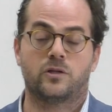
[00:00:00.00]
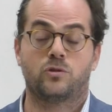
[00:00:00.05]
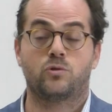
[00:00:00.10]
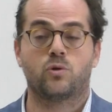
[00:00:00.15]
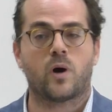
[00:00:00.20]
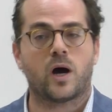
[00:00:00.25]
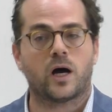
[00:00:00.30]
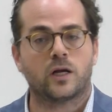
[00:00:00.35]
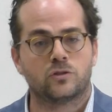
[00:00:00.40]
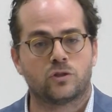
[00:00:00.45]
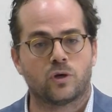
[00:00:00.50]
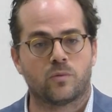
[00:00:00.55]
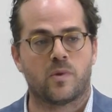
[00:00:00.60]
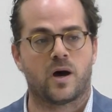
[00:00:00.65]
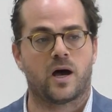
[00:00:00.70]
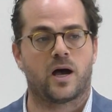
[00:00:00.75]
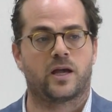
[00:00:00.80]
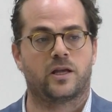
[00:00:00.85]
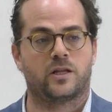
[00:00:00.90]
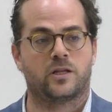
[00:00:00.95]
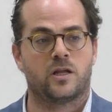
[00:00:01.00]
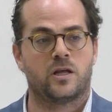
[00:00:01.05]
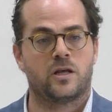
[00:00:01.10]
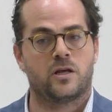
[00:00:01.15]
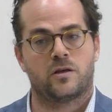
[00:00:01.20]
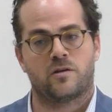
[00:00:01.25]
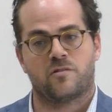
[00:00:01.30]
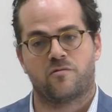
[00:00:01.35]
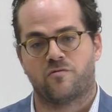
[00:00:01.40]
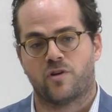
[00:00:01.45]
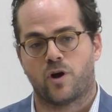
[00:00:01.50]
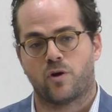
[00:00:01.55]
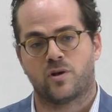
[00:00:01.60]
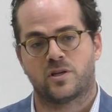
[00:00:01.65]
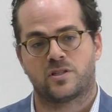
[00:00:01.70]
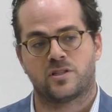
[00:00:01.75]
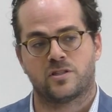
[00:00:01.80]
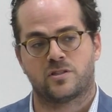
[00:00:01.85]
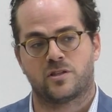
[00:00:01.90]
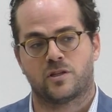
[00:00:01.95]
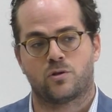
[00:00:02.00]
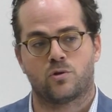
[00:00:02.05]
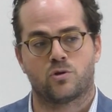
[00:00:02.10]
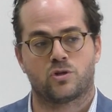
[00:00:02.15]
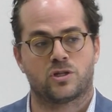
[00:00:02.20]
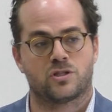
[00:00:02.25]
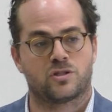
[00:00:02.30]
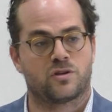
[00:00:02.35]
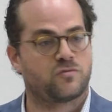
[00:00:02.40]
to undermine various institutions